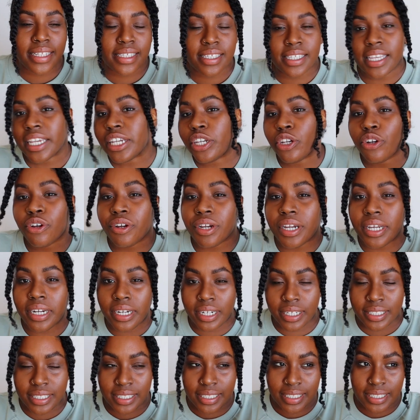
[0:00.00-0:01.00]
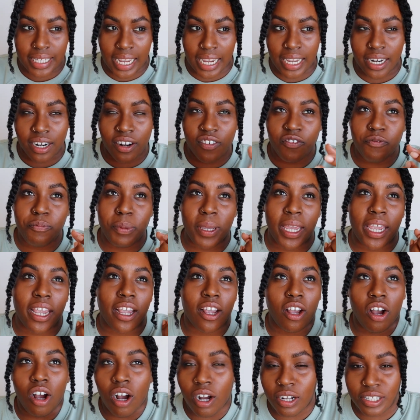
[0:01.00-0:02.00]
It's like you're in a state of
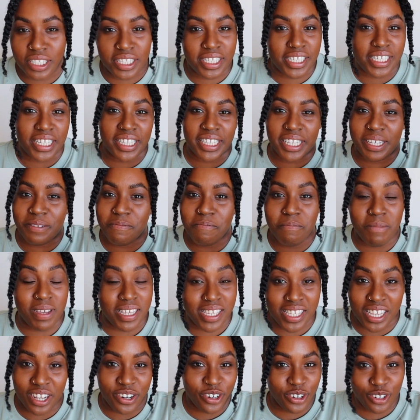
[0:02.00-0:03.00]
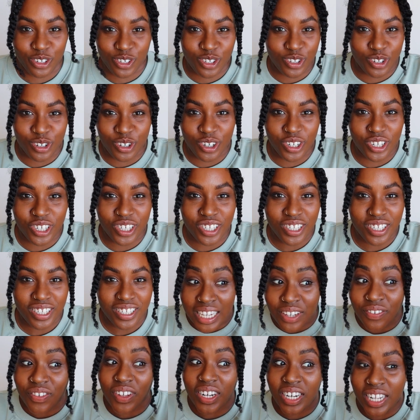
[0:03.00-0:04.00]
being constantly misunderstood,
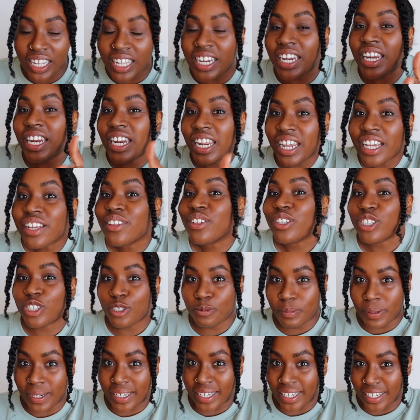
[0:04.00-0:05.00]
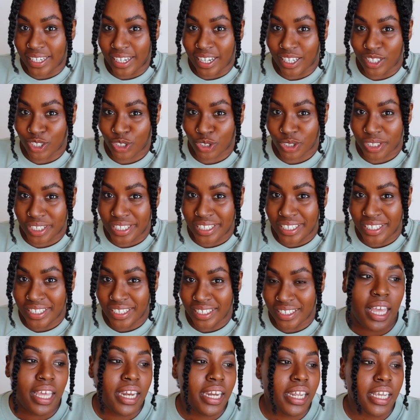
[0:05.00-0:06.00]
even in an English-speaking
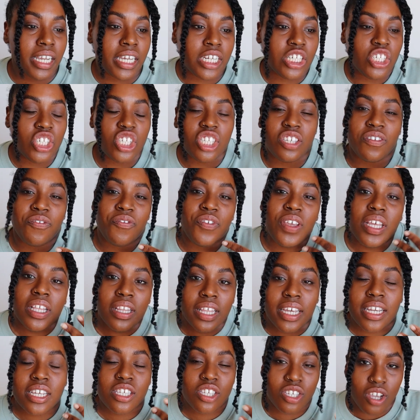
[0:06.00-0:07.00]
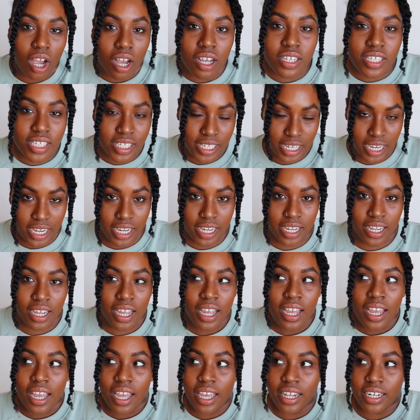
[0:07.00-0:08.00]
country. And it can just feel
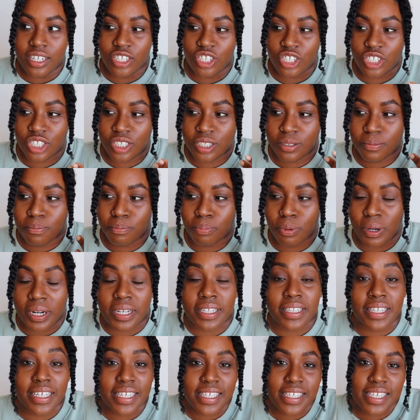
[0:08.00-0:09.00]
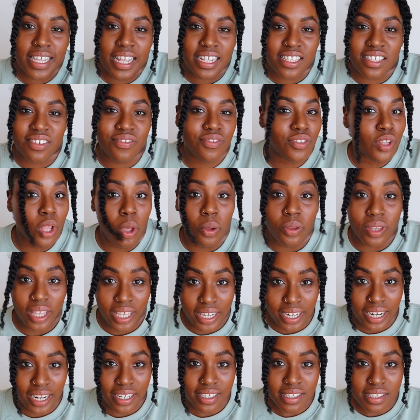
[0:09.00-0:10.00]
exhausting and just bring this sense of
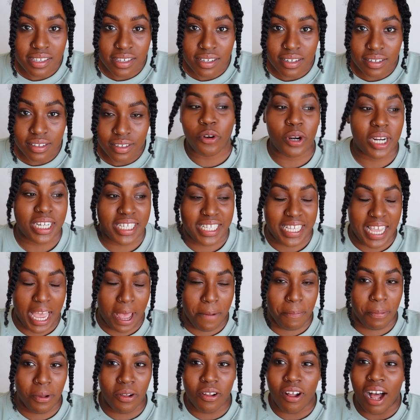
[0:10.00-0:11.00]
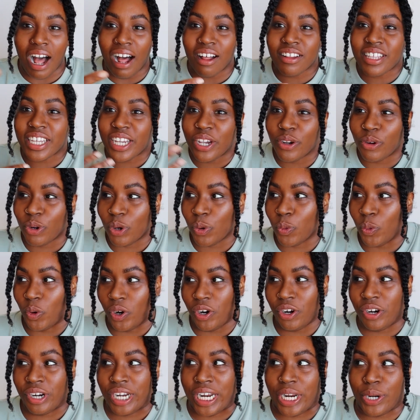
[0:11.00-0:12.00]
loneliness. For example, I'll hear a
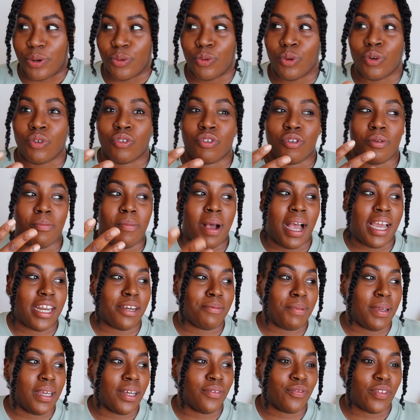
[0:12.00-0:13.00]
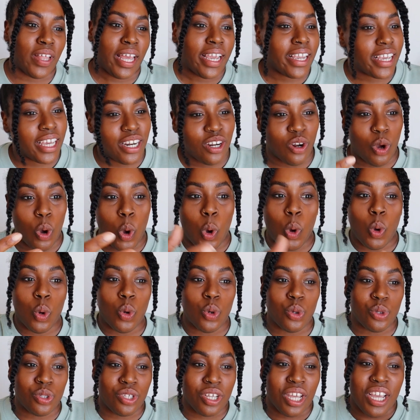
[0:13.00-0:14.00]
word and it will remind me of like an
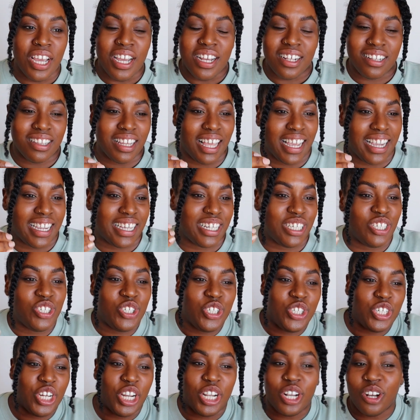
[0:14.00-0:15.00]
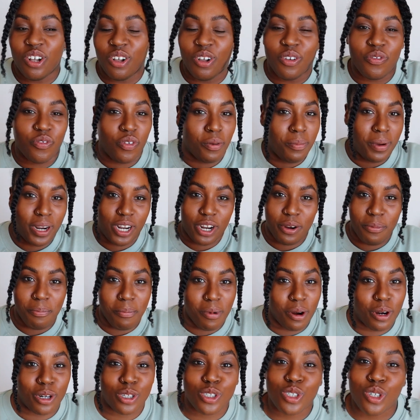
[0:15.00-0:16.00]
old like jingle from a
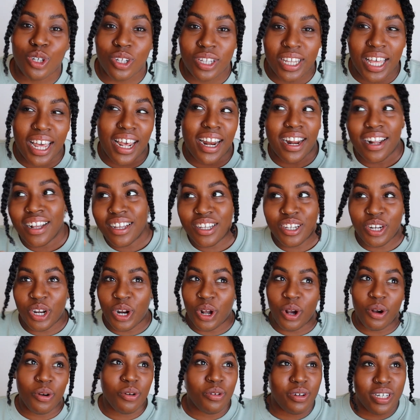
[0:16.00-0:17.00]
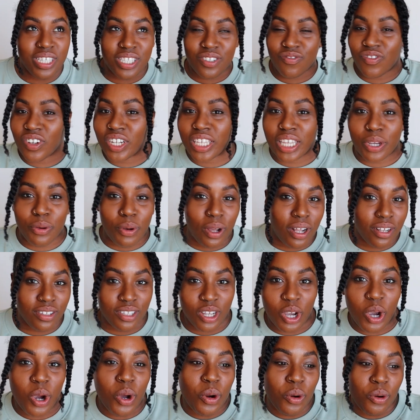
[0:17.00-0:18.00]
commercial that, you know, is really well
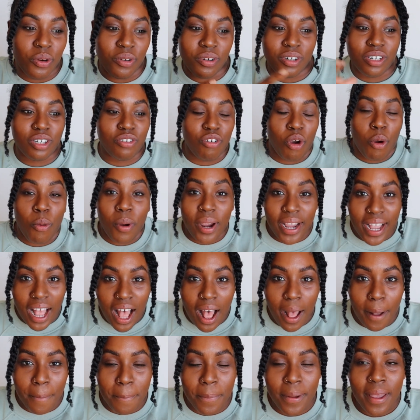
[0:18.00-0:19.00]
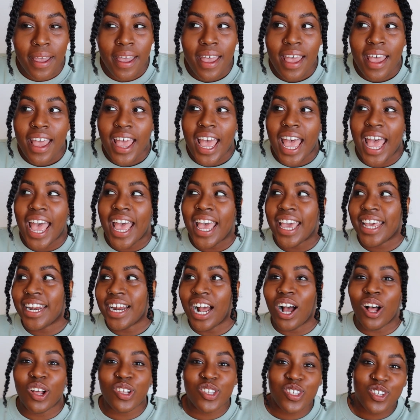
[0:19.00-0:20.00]
known growing up.
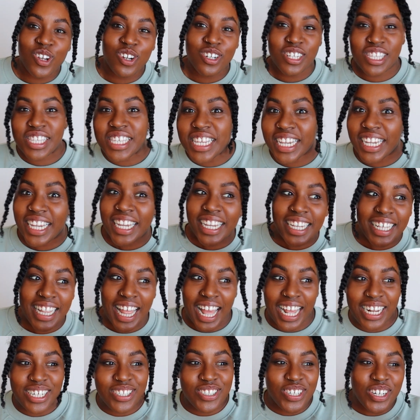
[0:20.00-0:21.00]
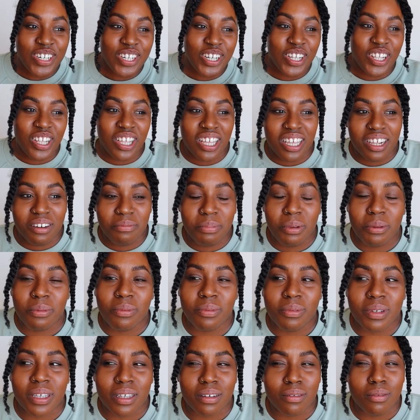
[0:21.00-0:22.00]
And I'll start singing that jingle and
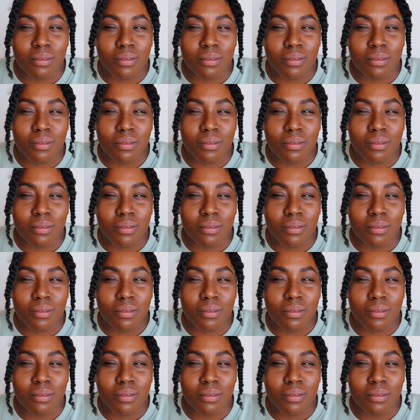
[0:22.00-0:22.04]
people will be